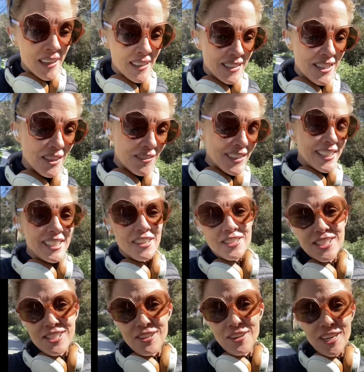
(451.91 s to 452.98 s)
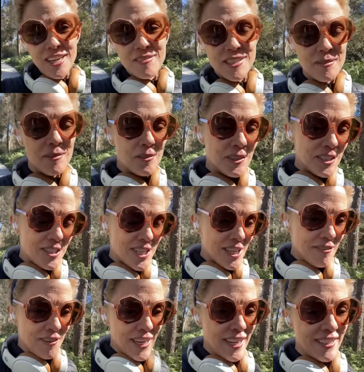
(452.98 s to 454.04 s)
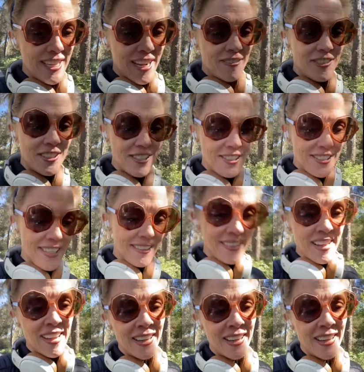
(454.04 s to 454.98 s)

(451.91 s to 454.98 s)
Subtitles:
don't really know the story, I was in a wheelchair for 8.5 years, and